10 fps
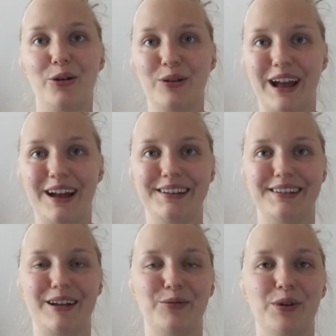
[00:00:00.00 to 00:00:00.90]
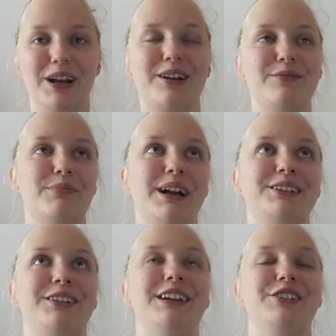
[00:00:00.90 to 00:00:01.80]
Hello guys and welcome back
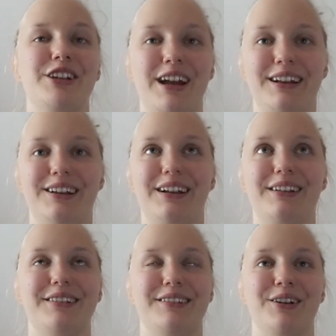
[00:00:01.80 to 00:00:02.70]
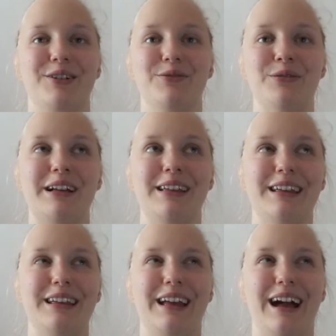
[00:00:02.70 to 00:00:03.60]
to the channel. So
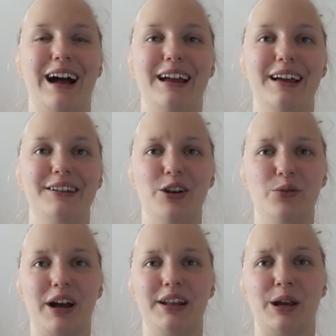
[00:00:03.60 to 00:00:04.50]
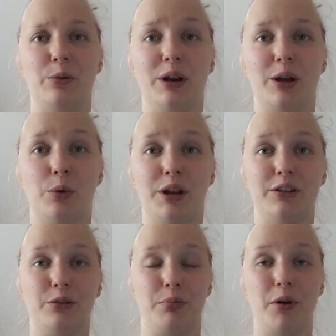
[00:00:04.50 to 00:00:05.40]
I had no idea what I wanted
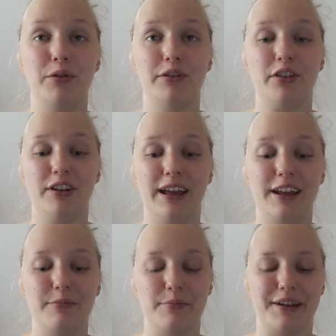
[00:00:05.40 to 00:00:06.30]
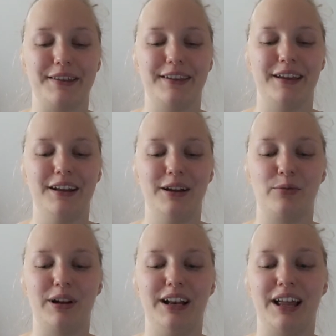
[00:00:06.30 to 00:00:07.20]
to post today but then I
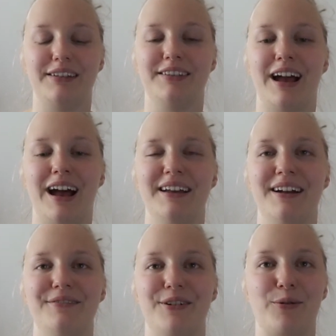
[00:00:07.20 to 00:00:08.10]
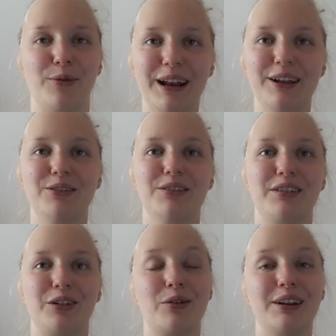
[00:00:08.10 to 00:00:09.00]
realized I have a really good
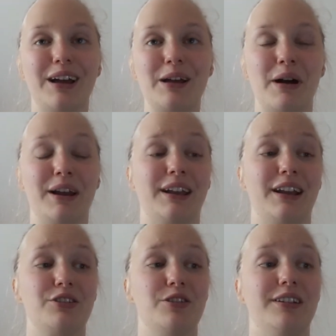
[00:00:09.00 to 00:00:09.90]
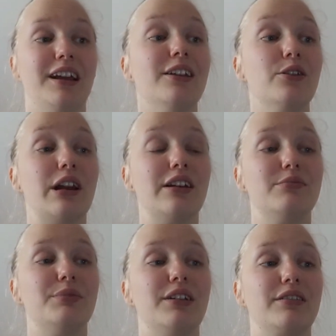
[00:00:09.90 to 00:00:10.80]
story time I can actually tell you guys
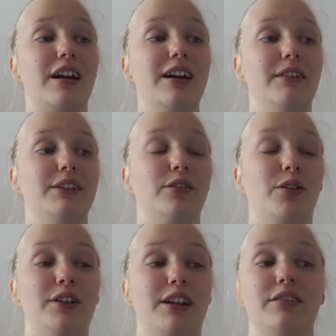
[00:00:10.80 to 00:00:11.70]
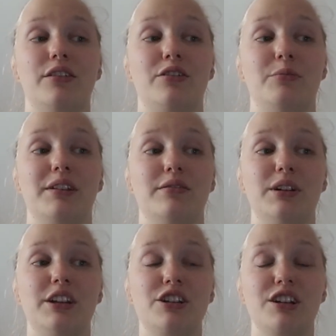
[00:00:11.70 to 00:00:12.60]
because I haven't told this on my
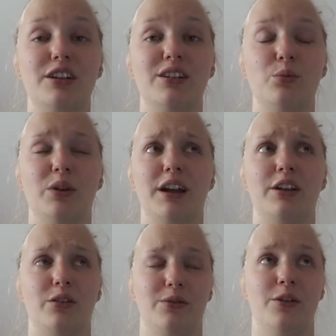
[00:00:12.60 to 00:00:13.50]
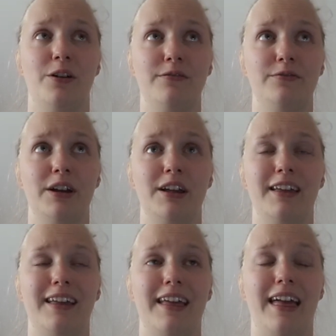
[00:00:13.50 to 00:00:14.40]
Swedish channel what I know of
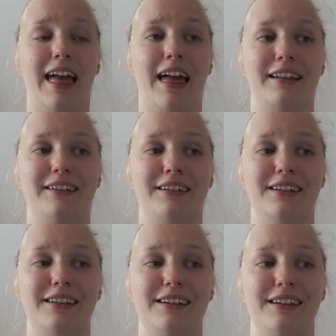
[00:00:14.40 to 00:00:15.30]
and